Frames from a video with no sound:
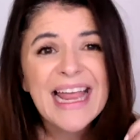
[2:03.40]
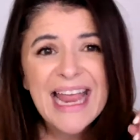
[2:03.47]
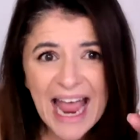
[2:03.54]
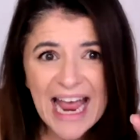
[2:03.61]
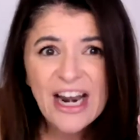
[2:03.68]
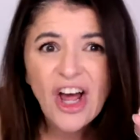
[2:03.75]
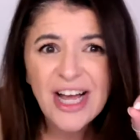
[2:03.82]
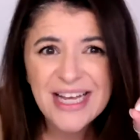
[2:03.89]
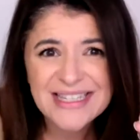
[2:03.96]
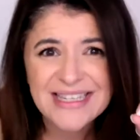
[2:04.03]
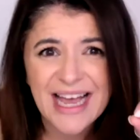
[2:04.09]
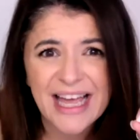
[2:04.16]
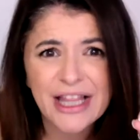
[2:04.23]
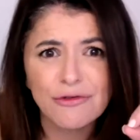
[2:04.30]
Can I
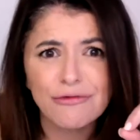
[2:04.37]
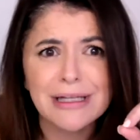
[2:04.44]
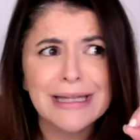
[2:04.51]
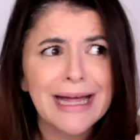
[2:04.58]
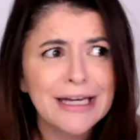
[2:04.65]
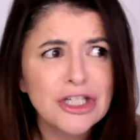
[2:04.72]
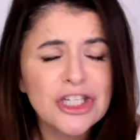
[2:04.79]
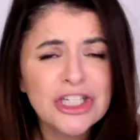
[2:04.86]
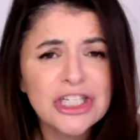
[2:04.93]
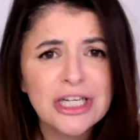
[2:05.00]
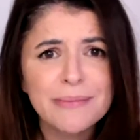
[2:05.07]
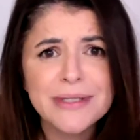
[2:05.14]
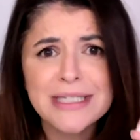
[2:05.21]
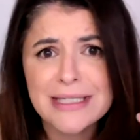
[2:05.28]
say that
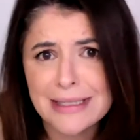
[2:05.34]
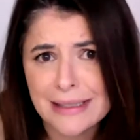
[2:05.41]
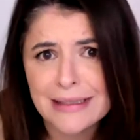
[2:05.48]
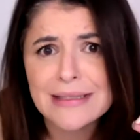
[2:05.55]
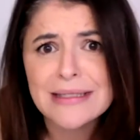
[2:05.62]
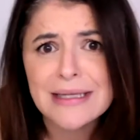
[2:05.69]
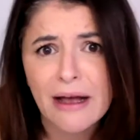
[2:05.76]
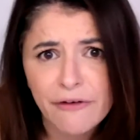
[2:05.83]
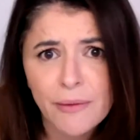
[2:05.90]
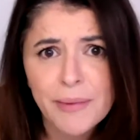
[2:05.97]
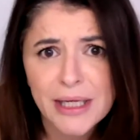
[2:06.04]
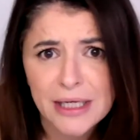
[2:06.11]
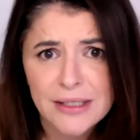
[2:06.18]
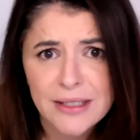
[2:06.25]
relationships didn't suffer
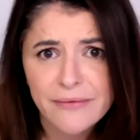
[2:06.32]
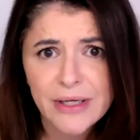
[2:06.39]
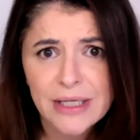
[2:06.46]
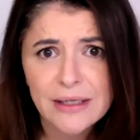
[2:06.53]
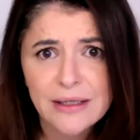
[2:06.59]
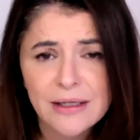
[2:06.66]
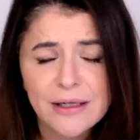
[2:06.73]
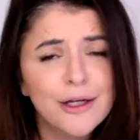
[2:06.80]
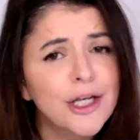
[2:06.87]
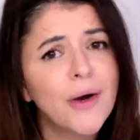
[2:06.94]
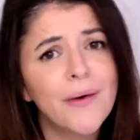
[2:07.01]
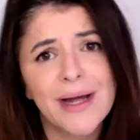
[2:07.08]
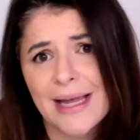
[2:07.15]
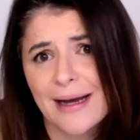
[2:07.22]
because of it? No,
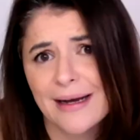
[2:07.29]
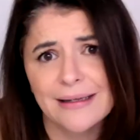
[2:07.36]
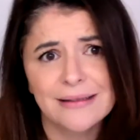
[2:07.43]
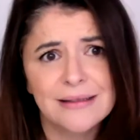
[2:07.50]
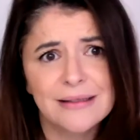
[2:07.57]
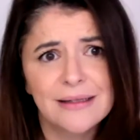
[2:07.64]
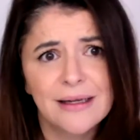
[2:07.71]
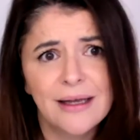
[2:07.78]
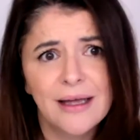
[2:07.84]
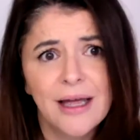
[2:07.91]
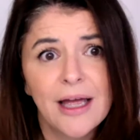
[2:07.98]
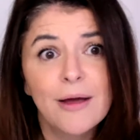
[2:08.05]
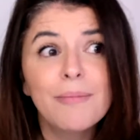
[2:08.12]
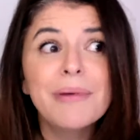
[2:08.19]
I can't,
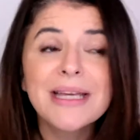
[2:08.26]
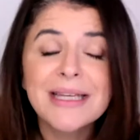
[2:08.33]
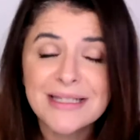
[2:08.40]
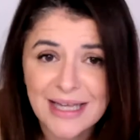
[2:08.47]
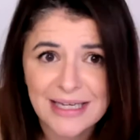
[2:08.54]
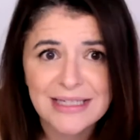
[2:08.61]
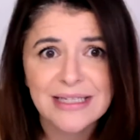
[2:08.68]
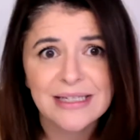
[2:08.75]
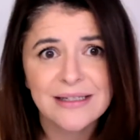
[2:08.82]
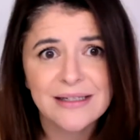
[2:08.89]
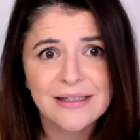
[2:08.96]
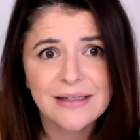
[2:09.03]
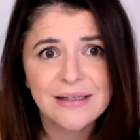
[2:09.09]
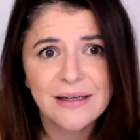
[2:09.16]
because they did.
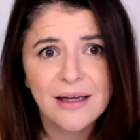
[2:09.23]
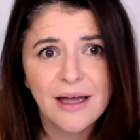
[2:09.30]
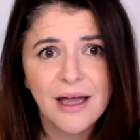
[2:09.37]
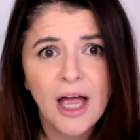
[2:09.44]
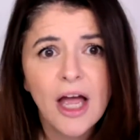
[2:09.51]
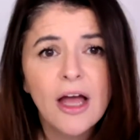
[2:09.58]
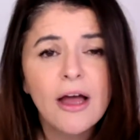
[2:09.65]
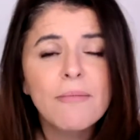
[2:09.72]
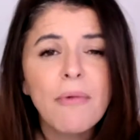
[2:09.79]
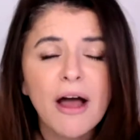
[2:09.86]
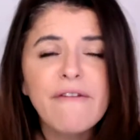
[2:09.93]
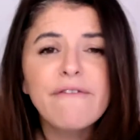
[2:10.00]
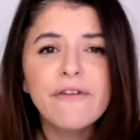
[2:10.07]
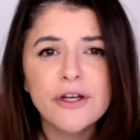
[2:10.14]
My
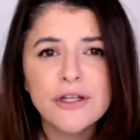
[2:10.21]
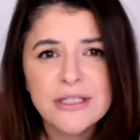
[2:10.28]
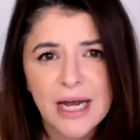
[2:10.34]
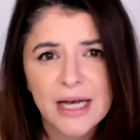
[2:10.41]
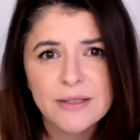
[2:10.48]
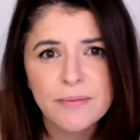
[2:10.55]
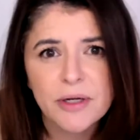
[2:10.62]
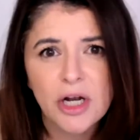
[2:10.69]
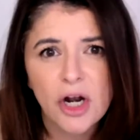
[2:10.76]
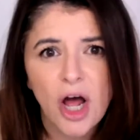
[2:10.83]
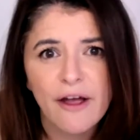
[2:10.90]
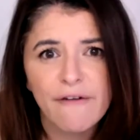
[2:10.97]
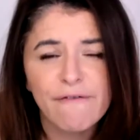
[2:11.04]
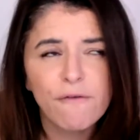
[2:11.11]
first husband and
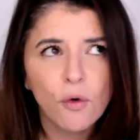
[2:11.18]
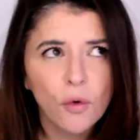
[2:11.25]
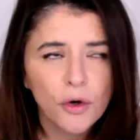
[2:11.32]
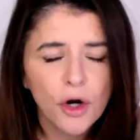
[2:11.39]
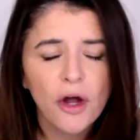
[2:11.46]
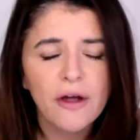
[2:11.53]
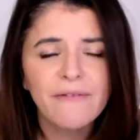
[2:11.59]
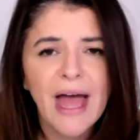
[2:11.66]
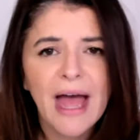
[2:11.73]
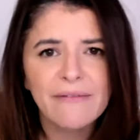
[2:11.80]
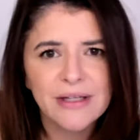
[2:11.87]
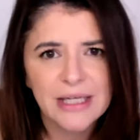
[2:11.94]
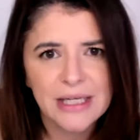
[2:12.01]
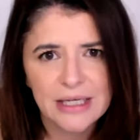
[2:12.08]
I fought over
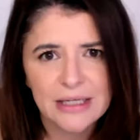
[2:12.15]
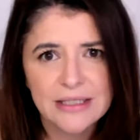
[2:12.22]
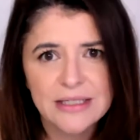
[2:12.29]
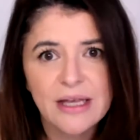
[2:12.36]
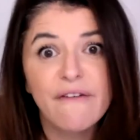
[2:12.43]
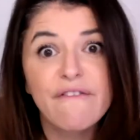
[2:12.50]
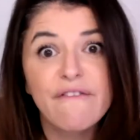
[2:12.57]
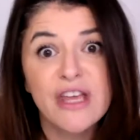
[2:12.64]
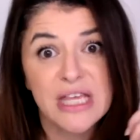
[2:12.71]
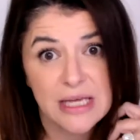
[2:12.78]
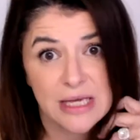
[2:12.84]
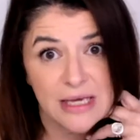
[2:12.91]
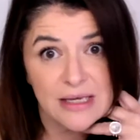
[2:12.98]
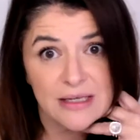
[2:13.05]
having kids for
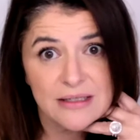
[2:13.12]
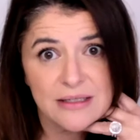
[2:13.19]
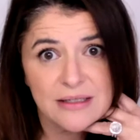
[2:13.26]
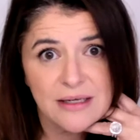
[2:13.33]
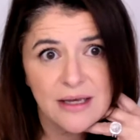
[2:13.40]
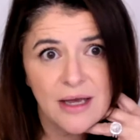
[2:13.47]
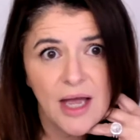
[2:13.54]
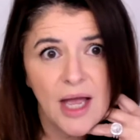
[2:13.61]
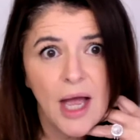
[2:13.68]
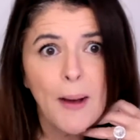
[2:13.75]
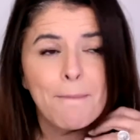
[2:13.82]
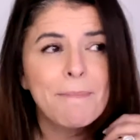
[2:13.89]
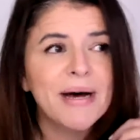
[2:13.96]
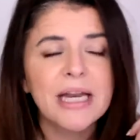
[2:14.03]
years,
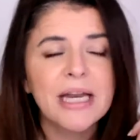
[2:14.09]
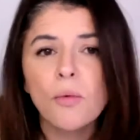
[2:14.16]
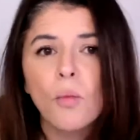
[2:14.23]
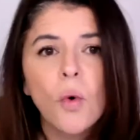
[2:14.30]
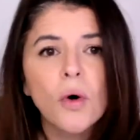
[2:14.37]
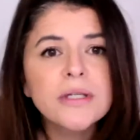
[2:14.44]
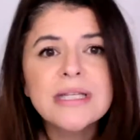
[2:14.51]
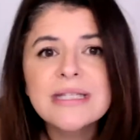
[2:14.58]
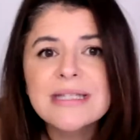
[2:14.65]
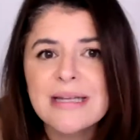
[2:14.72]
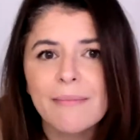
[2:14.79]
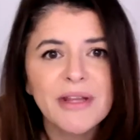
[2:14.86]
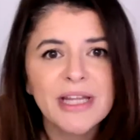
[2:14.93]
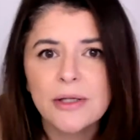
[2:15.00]
but it wasn't
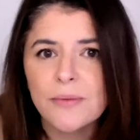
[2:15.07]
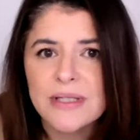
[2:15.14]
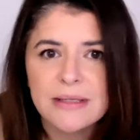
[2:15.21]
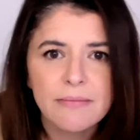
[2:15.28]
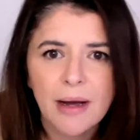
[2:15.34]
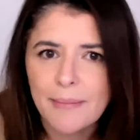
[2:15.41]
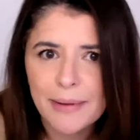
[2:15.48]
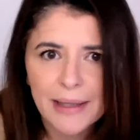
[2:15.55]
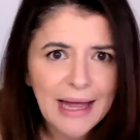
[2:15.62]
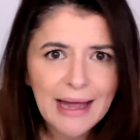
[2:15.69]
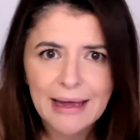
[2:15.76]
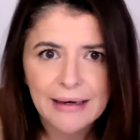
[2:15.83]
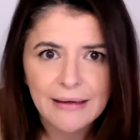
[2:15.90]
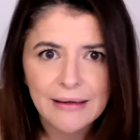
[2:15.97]
something that was in my
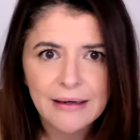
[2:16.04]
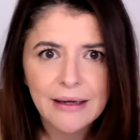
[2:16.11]
plan.